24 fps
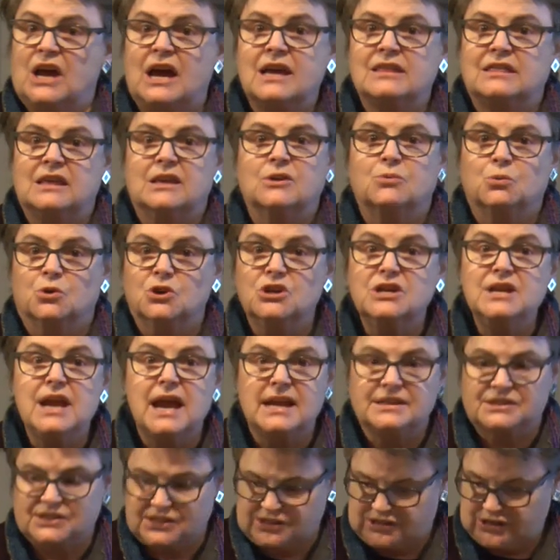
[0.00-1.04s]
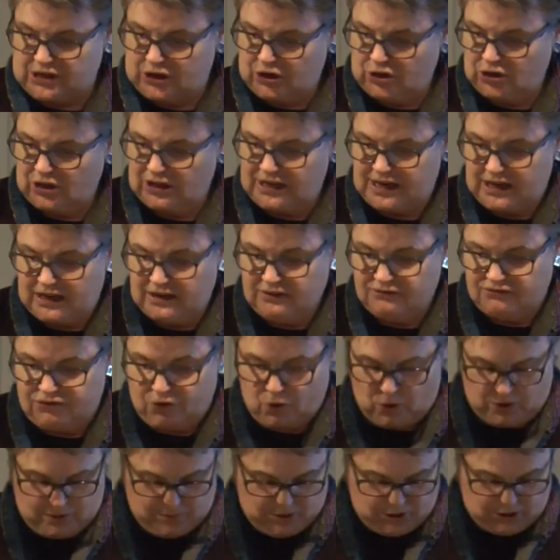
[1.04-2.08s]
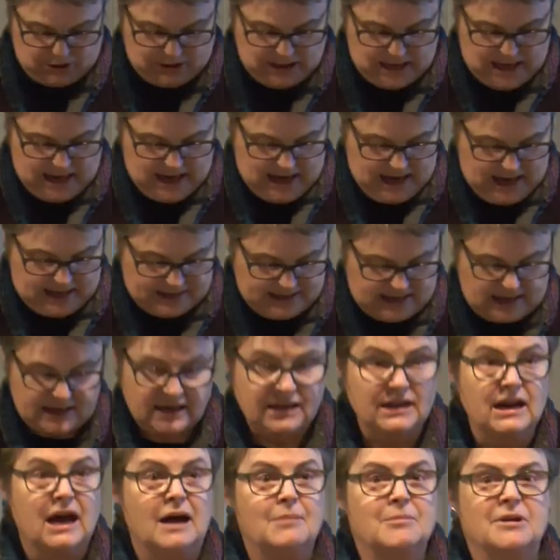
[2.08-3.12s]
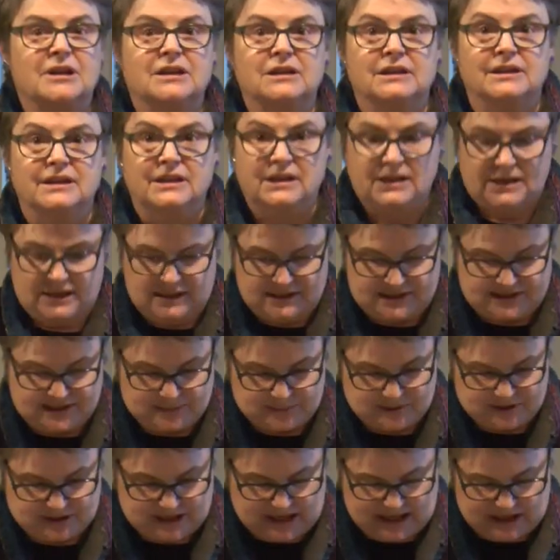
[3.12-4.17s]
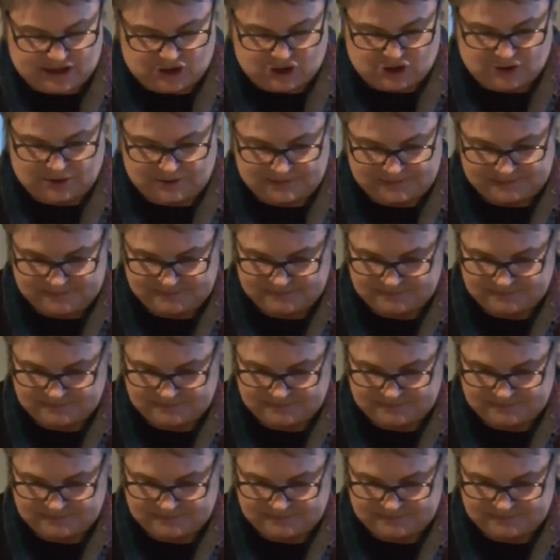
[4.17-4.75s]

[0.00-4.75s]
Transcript: I think, were necessarily informal and economically insubstantial.